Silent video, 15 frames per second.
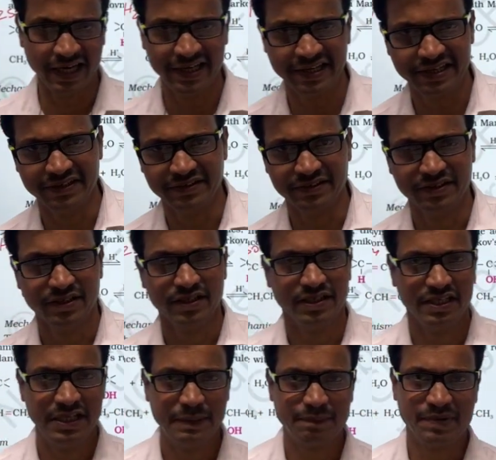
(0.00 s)
will get
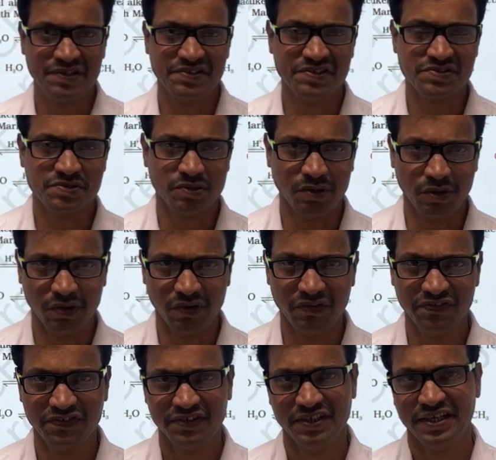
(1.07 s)
added in presence
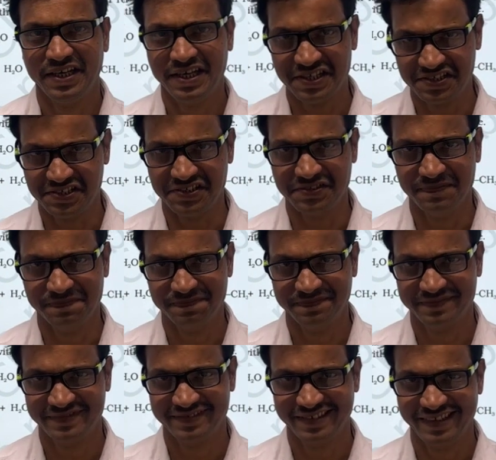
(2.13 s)
of acid.
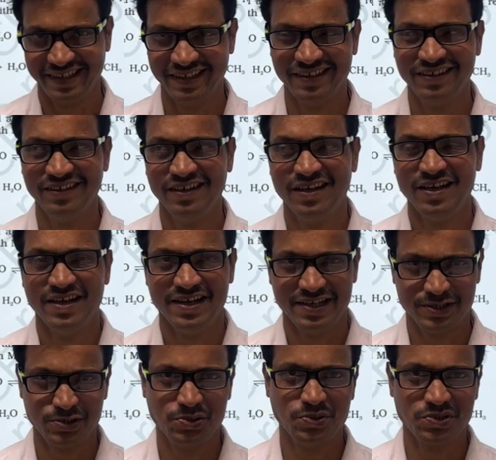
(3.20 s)

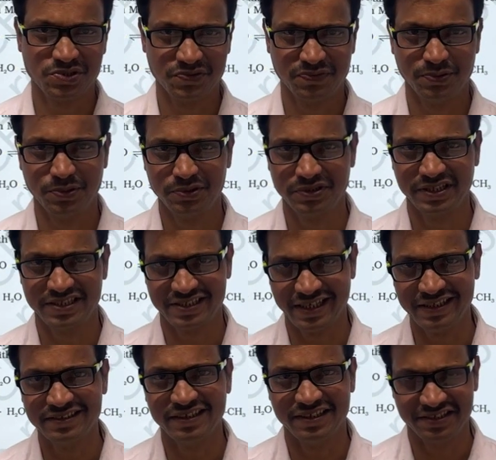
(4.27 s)
Here
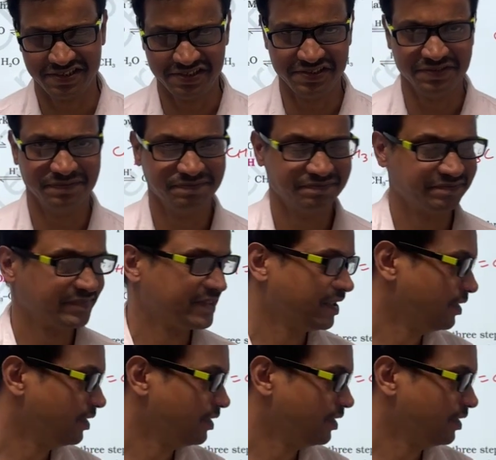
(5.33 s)
H2SO4 takes as acid.